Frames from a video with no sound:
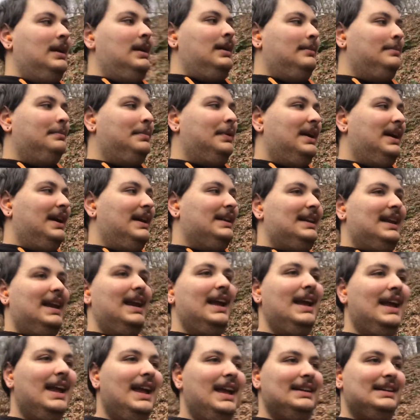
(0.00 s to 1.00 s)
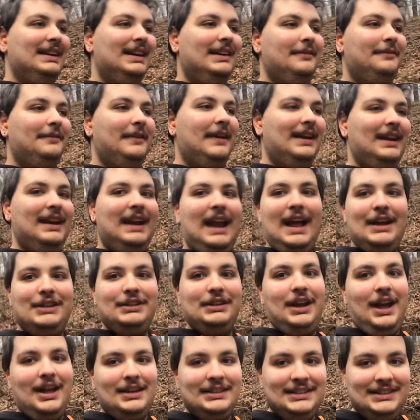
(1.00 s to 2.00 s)
But it didn't fit and actually
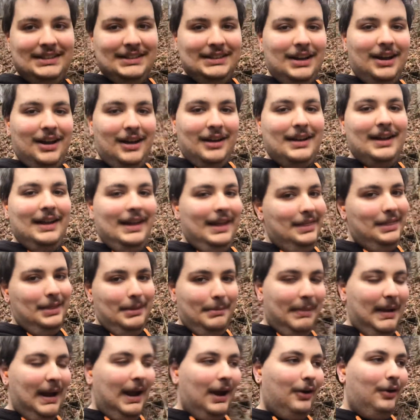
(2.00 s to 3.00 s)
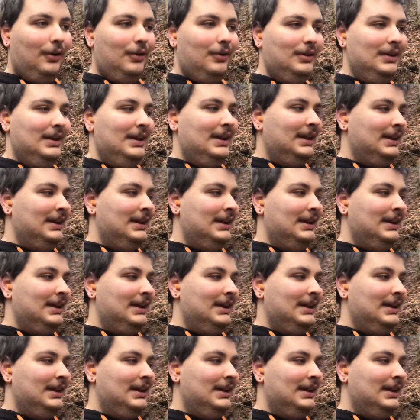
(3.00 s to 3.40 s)
got stuck in the barrel.